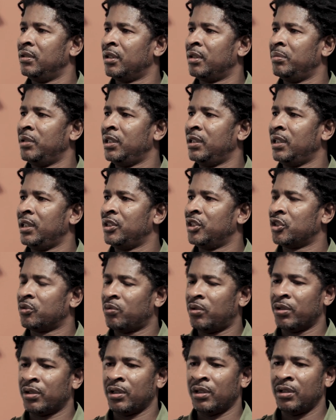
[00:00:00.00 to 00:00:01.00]
You know what I mean? They just
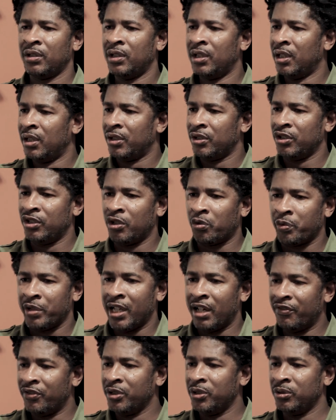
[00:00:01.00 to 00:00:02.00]
want to, you know,
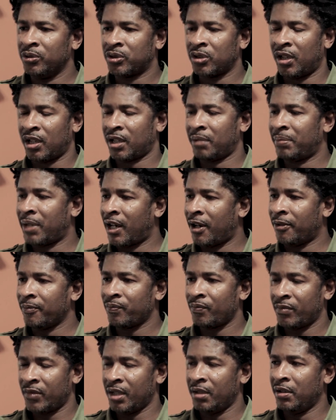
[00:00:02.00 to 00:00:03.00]
whenever you talk about
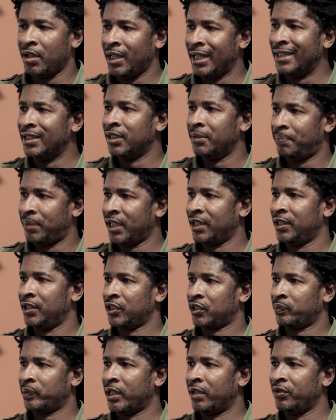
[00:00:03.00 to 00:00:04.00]

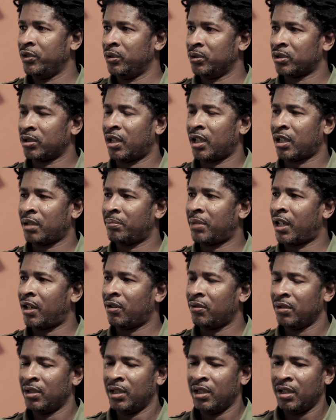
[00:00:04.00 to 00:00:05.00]
independence, whenever you talk
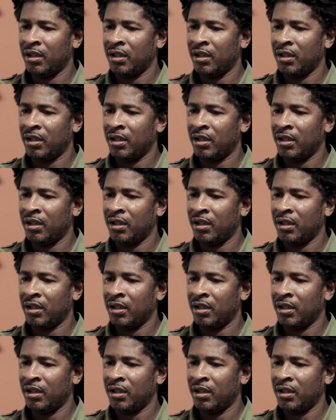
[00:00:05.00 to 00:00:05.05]
about